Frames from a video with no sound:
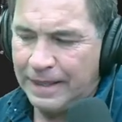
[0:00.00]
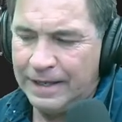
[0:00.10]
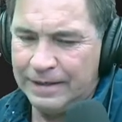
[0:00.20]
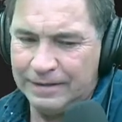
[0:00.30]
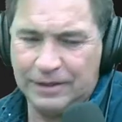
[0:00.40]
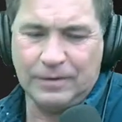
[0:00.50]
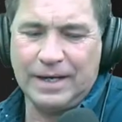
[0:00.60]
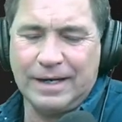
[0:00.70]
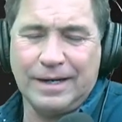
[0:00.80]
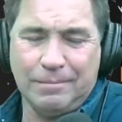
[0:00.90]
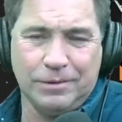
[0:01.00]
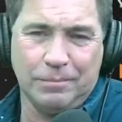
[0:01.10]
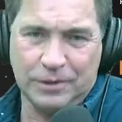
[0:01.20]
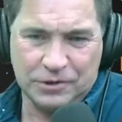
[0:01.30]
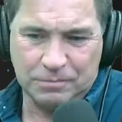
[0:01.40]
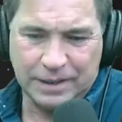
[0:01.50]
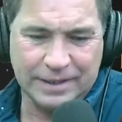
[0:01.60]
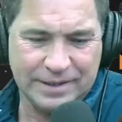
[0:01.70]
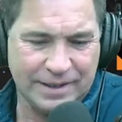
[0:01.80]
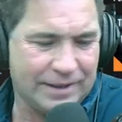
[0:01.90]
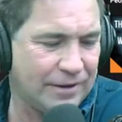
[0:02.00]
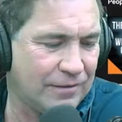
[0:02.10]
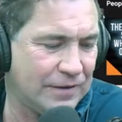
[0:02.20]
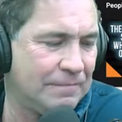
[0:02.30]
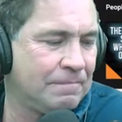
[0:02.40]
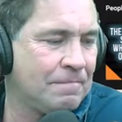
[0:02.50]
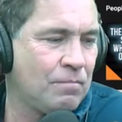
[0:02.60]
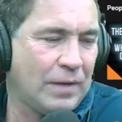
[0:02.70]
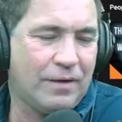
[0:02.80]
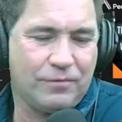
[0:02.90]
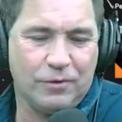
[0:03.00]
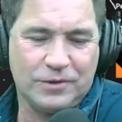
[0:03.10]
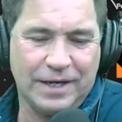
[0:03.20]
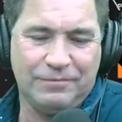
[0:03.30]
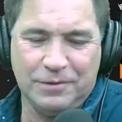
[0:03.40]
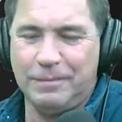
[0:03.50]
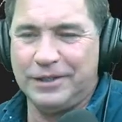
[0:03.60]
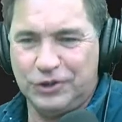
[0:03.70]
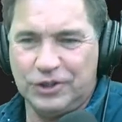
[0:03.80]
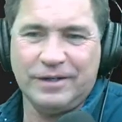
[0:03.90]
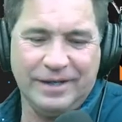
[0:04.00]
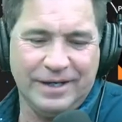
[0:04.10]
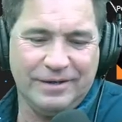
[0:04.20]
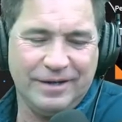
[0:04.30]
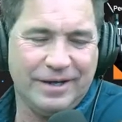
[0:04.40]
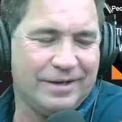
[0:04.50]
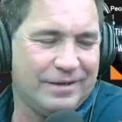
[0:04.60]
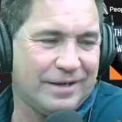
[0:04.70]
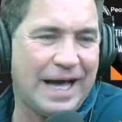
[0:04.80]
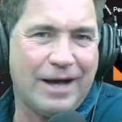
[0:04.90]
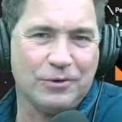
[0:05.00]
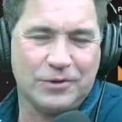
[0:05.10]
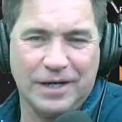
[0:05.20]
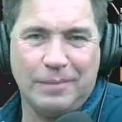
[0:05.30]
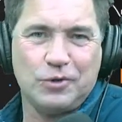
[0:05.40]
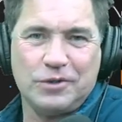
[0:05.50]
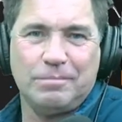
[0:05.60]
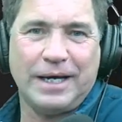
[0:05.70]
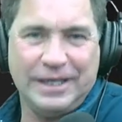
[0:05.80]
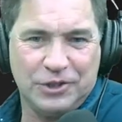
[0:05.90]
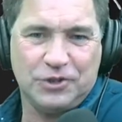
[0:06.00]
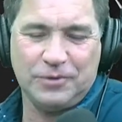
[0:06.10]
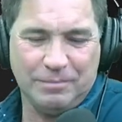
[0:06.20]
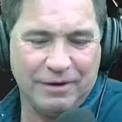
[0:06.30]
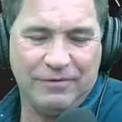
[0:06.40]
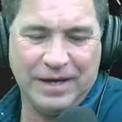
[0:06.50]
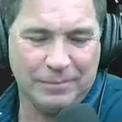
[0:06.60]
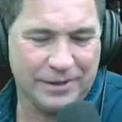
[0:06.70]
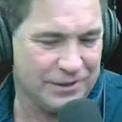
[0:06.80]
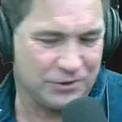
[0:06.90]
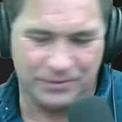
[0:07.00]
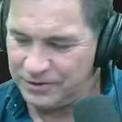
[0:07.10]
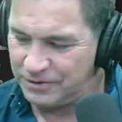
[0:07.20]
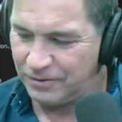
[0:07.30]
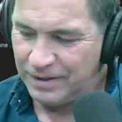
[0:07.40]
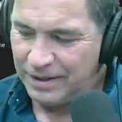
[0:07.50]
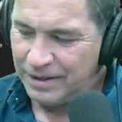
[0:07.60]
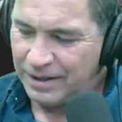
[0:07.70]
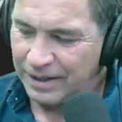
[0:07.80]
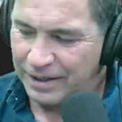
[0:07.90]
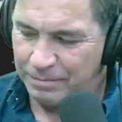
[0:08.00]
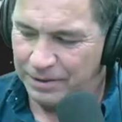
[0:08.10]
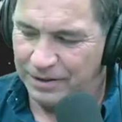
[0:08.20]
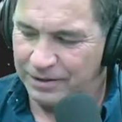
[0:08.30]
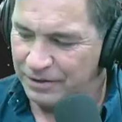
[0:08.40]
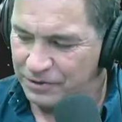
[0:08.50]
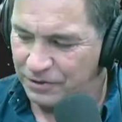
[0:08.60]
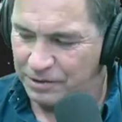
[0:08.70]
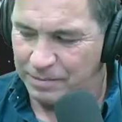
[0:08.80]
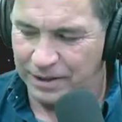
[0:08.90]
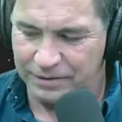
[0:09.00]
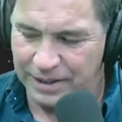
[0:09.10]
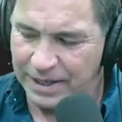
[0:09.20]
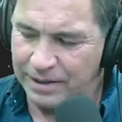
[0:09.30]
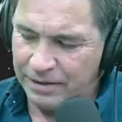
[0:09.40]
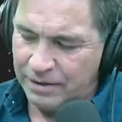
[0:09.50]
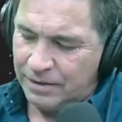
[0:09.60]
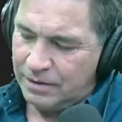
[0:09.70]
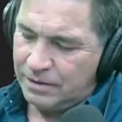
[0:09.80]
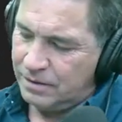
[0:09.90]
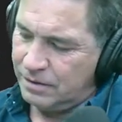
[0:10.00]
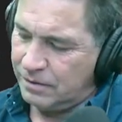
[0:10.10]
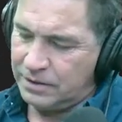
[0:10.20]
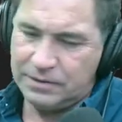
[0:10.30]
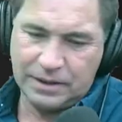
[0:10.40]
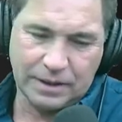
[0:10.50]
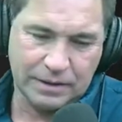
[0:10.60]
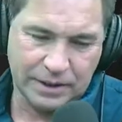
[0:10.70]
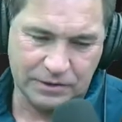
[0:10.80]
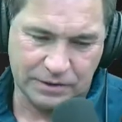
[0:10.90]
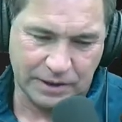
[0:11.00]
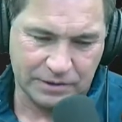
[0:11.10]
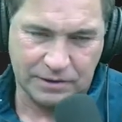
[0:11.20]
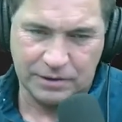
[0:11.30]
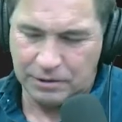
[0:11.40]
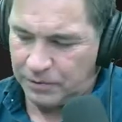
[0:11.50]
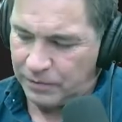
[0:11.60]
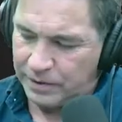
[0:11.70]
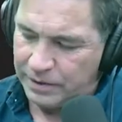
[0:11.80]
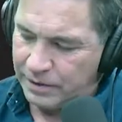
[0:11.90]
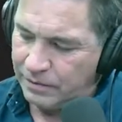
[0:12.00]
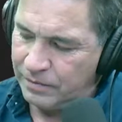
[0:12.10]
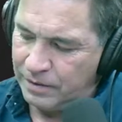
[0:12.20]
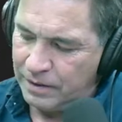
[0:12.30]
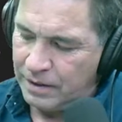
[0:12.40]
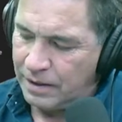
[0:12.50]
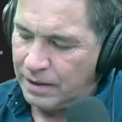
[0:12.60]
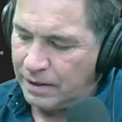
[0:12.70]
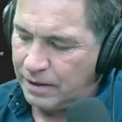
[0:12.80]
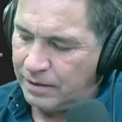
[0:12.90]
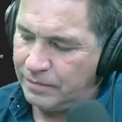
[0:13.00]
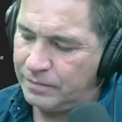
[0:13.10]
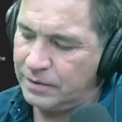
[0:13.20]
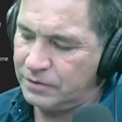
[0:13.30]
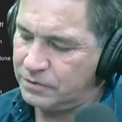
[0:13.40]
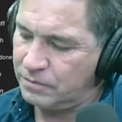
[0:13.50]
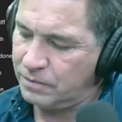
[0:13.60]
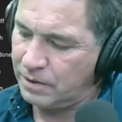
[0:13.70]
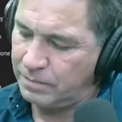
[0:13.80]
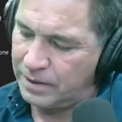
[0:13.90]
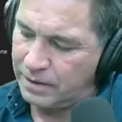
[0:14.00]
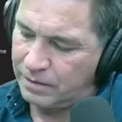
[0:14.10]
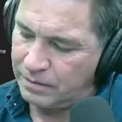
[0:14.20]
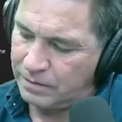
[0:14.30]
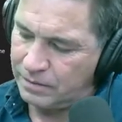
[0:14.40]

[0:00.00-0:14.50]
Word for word: and you know I got high blood pressure, but I take care of it. Of course, I have dementia and and uh, Alzheimer's in my history, my family history, so I got to be concerned about that. Oh, I see I got an agent actually calling me right now. Uh, not sure what about,